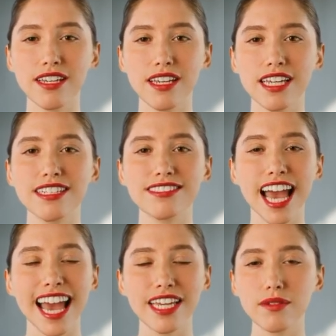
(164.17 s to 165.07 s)
It is
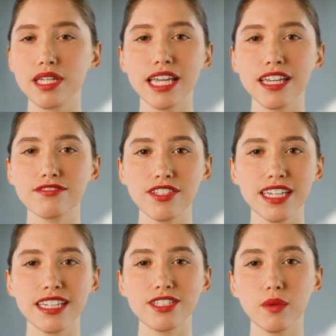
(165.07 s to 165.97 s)
adequately
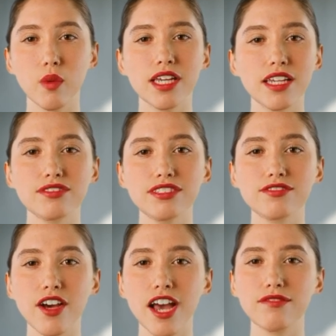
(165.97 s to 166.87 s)
inflated to
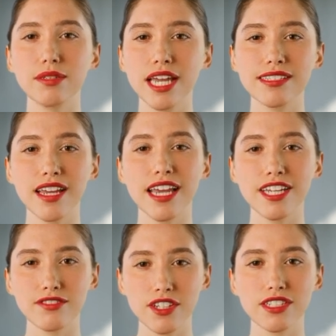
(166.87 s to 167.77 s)
105 psi in
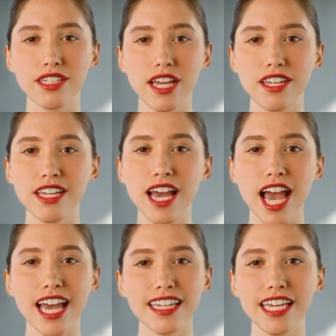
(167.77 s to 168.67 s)
the front tire
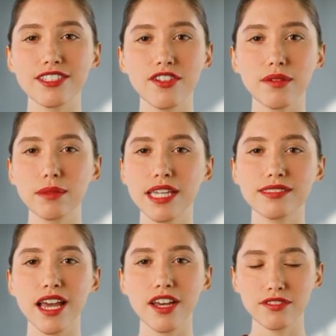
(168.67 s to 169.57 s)
and 95
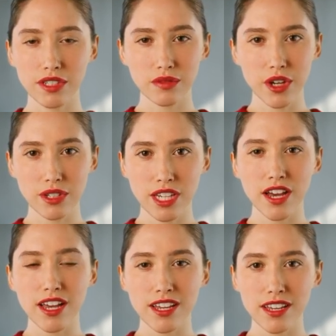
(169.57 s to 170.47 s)
psi for the rear
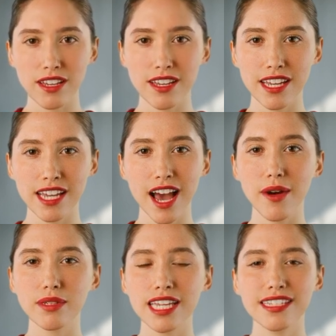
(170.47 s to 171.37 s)
tire. I
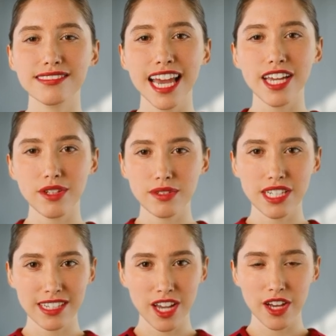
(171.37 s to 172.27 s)
would test that
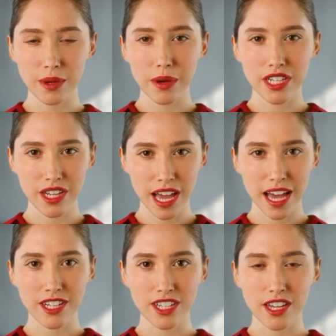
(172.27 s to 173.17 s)
using a tire pressure
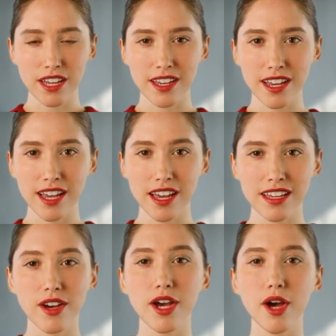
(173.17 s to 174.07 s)
gauge.
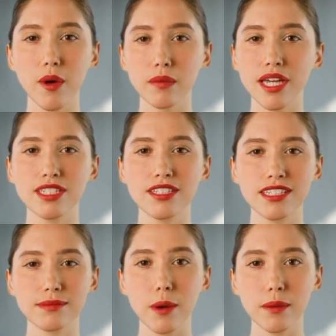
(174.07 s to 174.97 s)
There are no
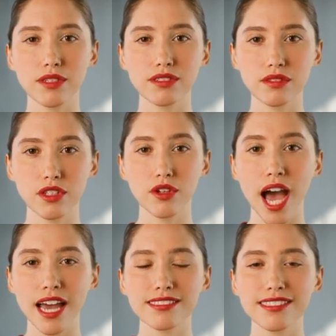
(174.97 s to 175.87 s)
abrasions, bubbles, or
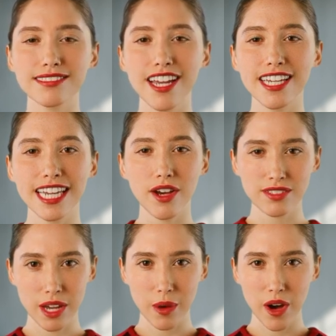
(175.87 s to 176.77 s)
cracks inside and
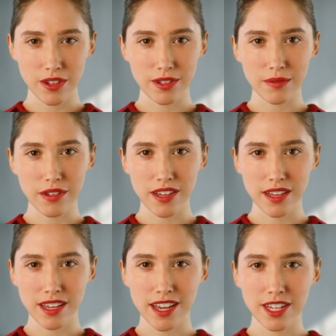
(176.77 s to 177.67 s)
outside walls.
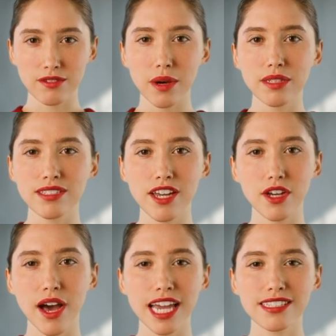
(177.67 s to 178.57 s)
The rim is not
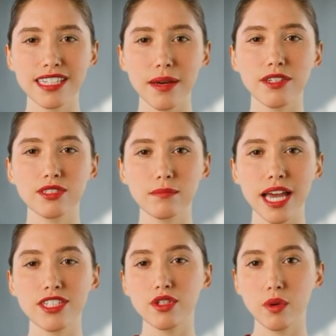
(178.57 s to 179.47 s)
cracked, damaged,
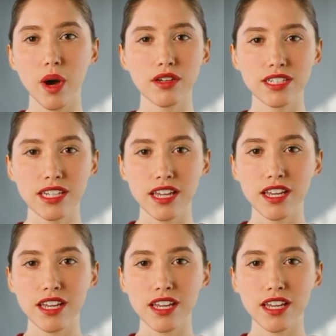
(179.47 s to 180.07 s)
bent, or welded.